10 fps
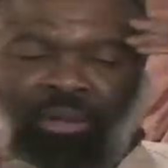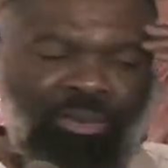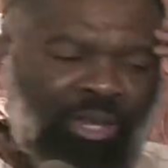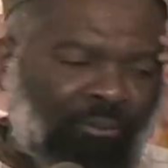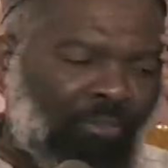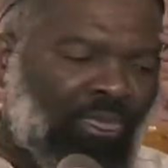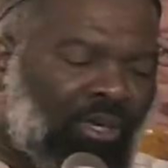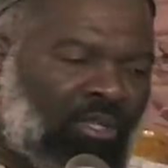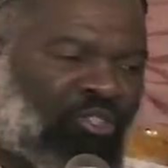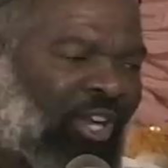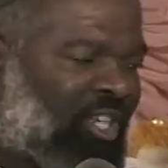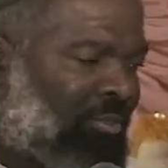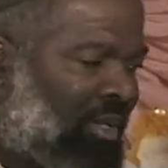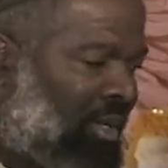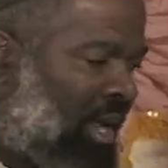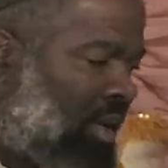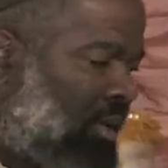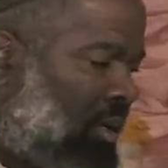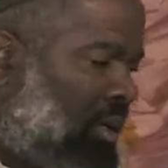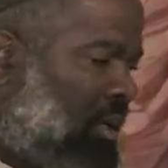a minute, judgment day.
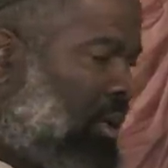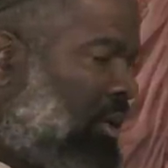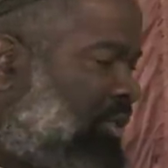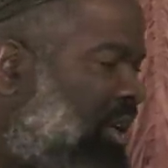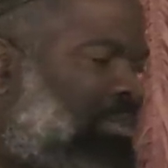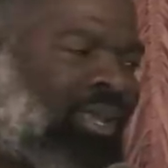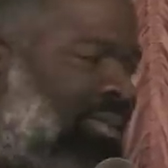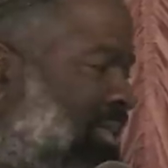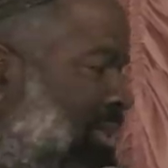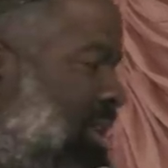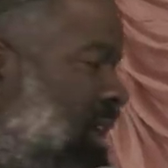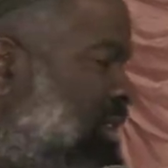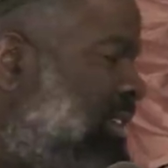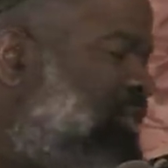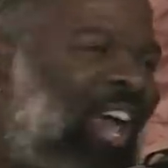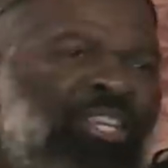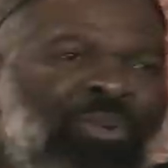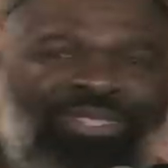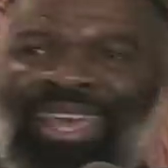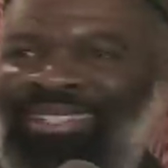You see, brothers and sisters, see,
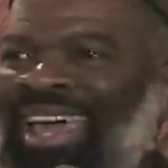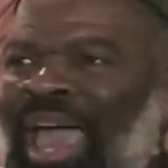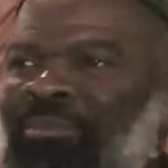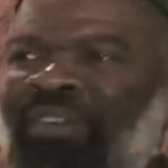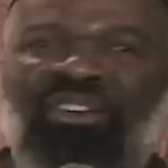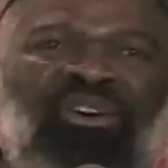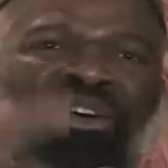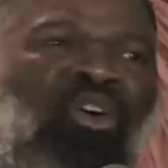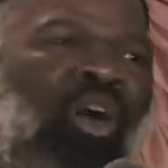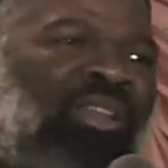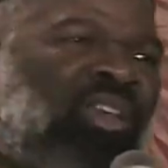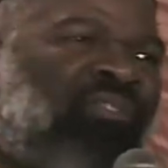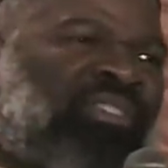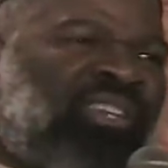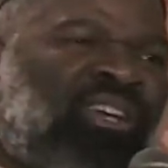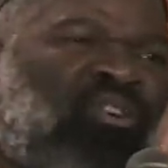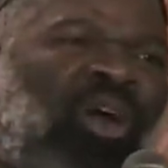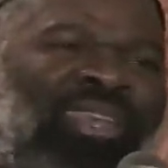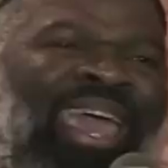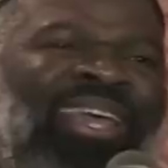judgment take time. You ever go to court? You ever see a
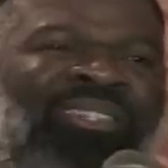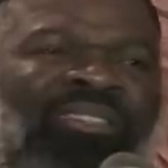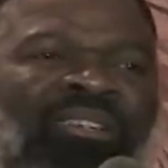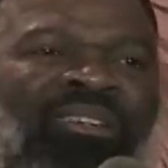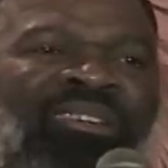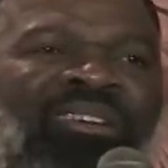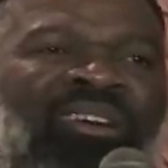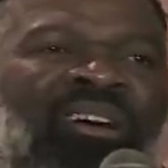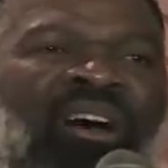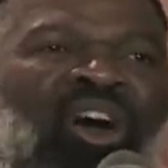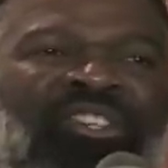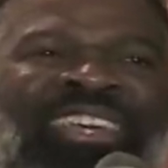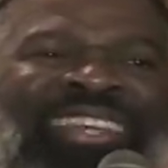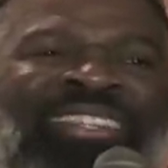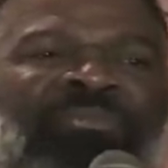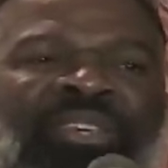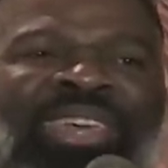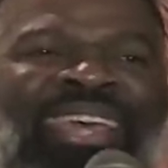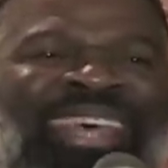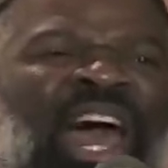court case? O.J. Simpson
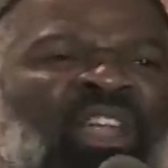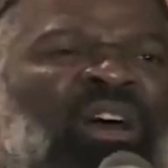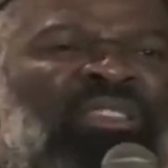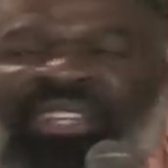case, how long did